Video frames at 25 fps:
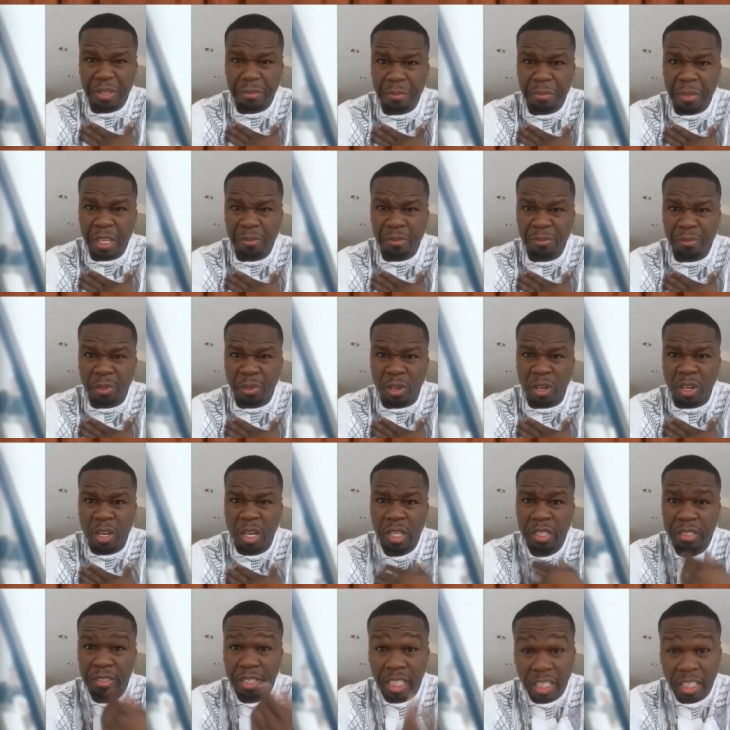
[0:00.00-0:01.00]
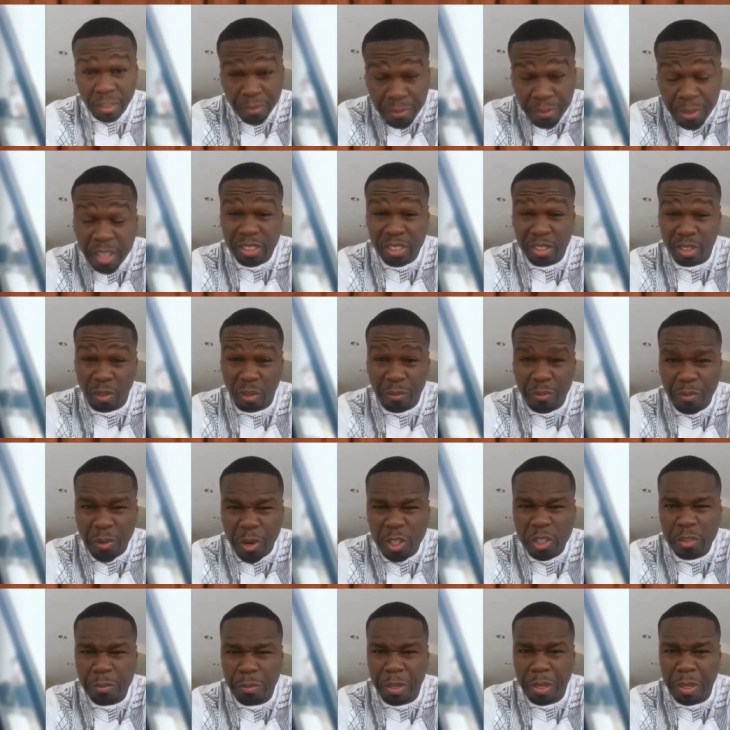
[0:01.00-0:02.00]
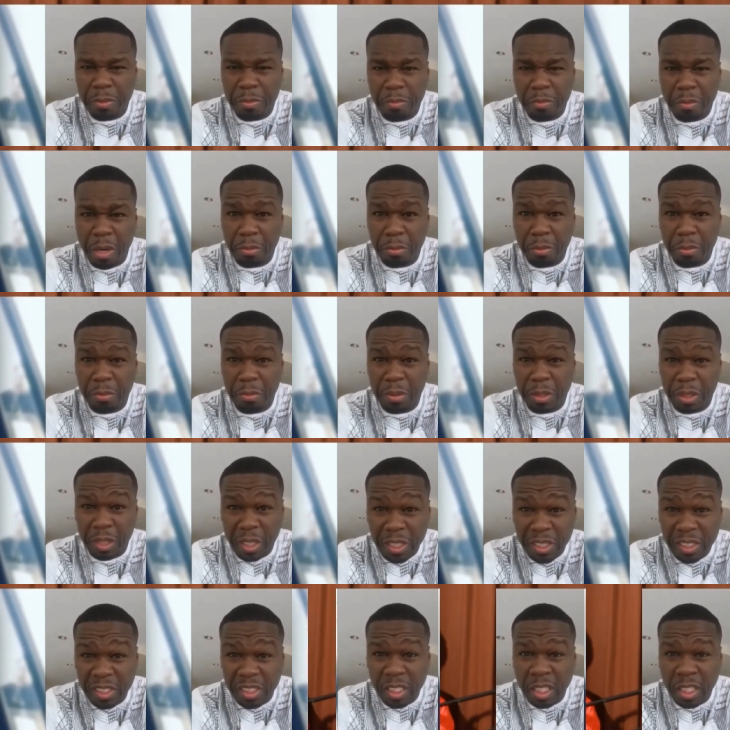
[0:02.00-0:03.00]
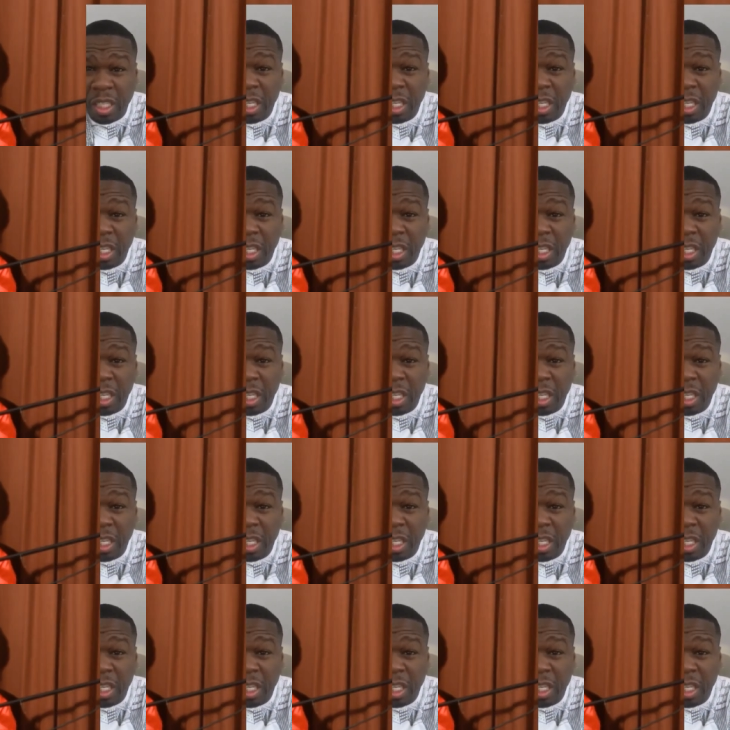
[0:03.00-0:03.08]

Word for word: the guy that everybody talked about. It's like, look, don't